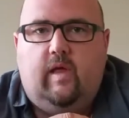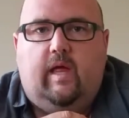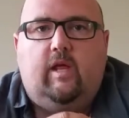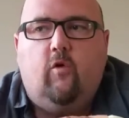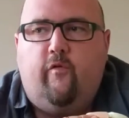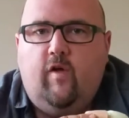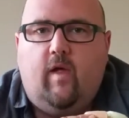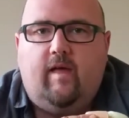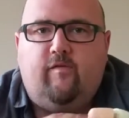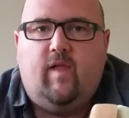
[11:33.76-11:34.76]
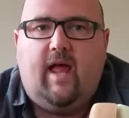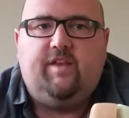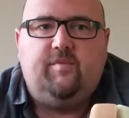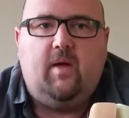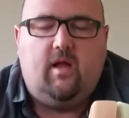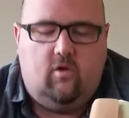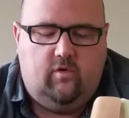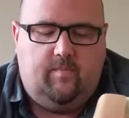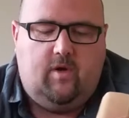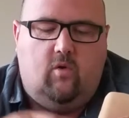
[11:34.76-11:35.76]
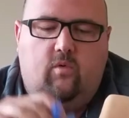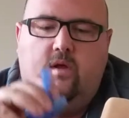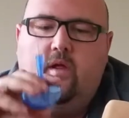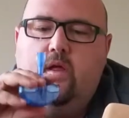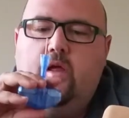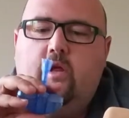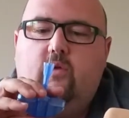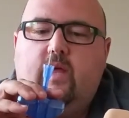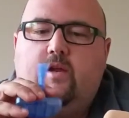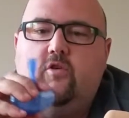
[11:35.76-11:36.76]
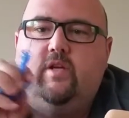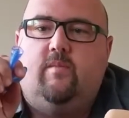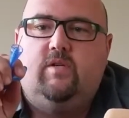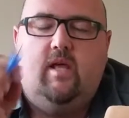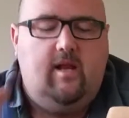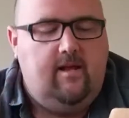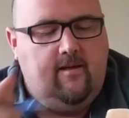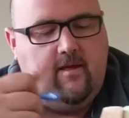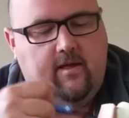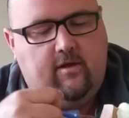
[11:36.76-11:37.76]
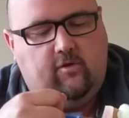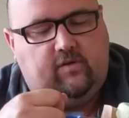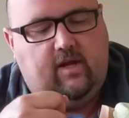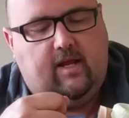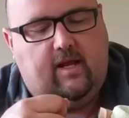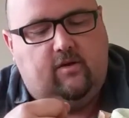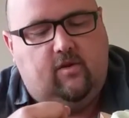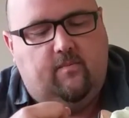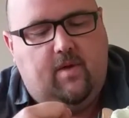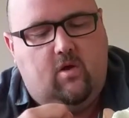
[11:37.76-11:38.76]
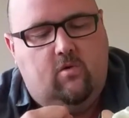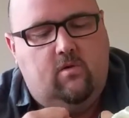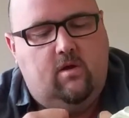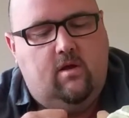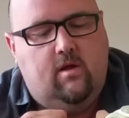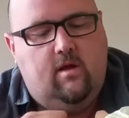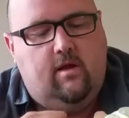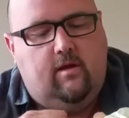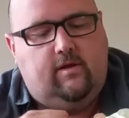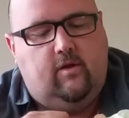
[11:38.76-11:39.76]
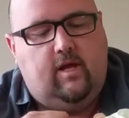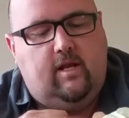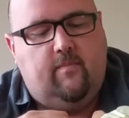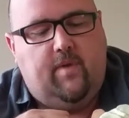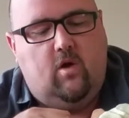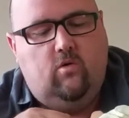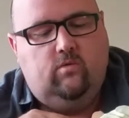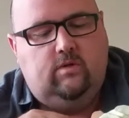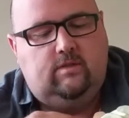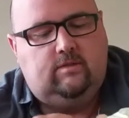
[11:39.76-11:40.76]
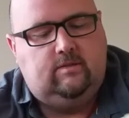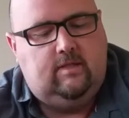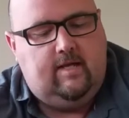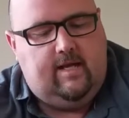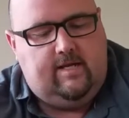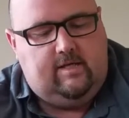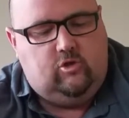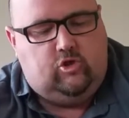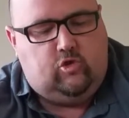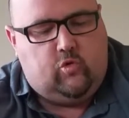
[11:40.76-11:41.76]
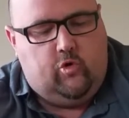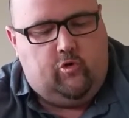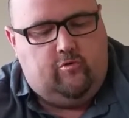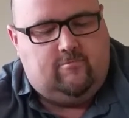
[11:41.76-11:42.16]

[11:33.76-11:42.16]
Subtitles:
you'll feel a flat spot on the bone. You take your Jamchetti, you stick it into the bone until you hit the bone, and then you screw.